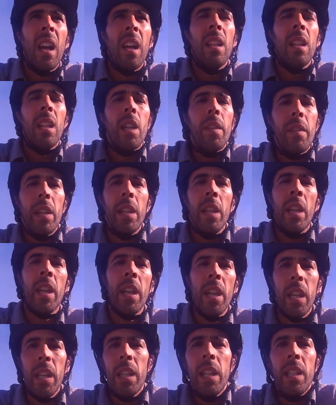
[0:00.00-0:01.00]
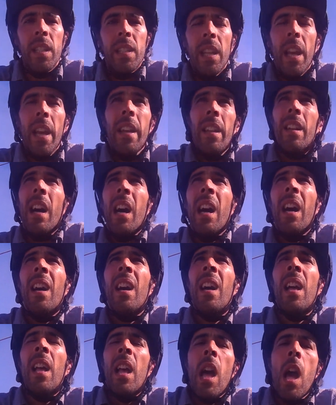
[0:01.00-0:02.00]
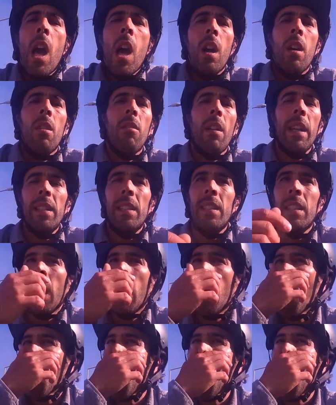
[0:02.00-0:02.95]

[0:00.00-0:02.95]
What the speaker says: leaving Ericeira right now.